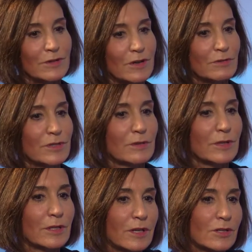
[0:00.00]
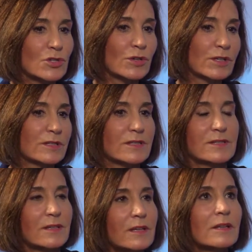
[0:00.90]
So
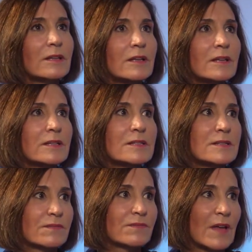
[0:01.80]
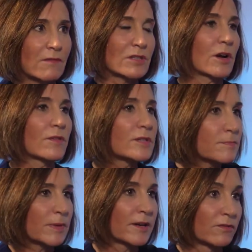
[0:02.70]
insurance is founded on the
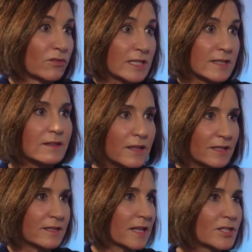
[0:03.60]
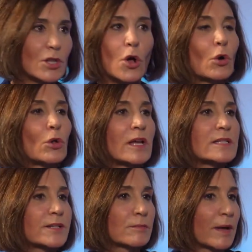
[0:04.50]
spread of risk. That's the whole
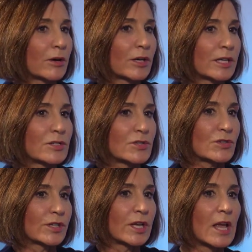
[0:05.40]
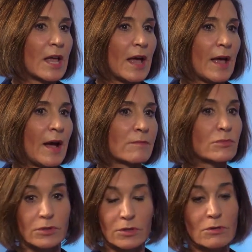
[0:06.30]
idea about our industry.
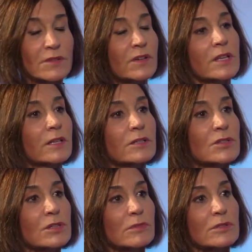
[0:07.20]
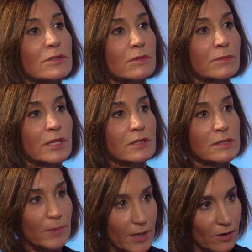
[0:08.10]
No different than consumers. We
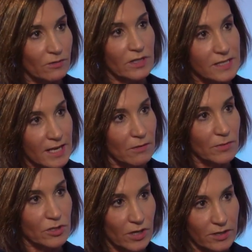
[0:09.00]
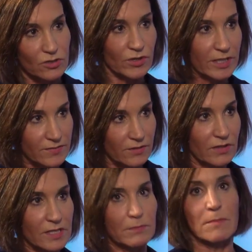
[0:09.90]
spread our risk out. We try to transfer
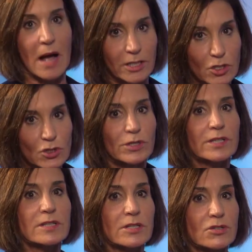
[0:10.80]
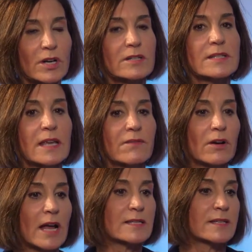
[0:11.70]
risk. We buy insurance to try to save our
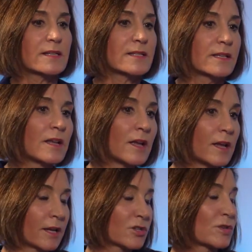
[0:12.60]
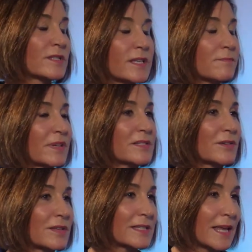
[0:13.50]
assets, and insurance companies are
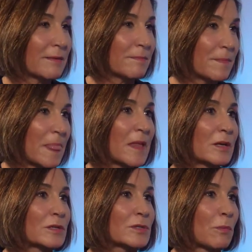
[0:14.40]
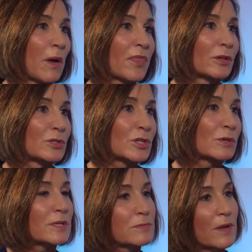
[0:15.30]
the same. So what they'll do
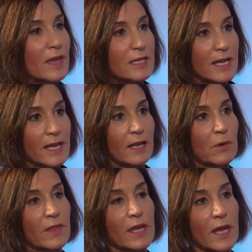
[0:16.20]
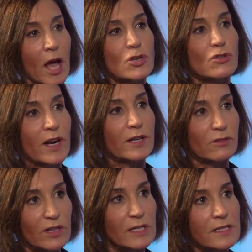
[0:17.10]
is when they underwrite a
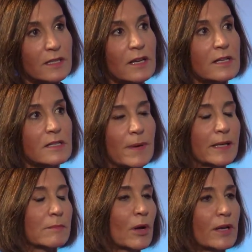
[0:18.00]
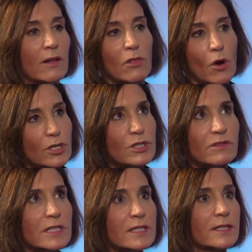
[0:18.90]
risk, depending upon how large the
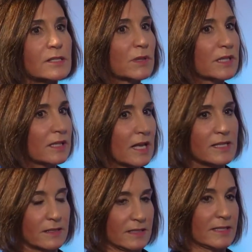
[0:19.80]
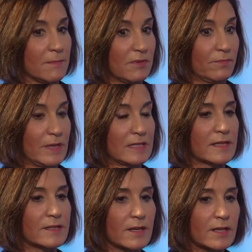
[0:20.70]
risk is, what the type of
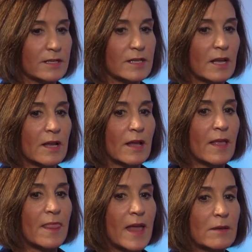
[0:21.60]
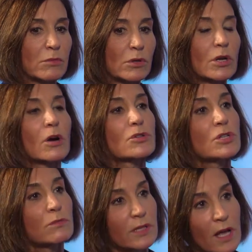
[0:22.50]
business it is, they will go
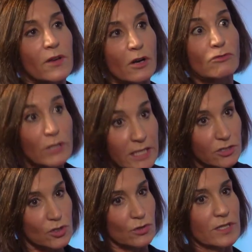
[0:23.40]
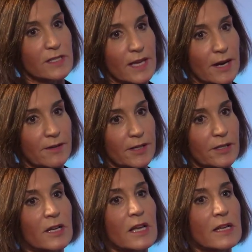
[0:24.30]
to a reinsurance
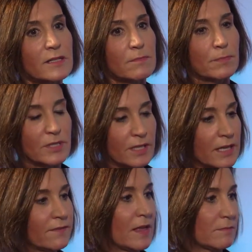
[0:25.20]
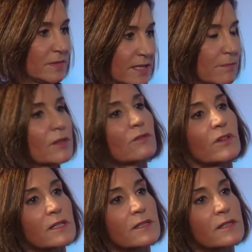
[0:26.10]
carrier to give them some of the risk,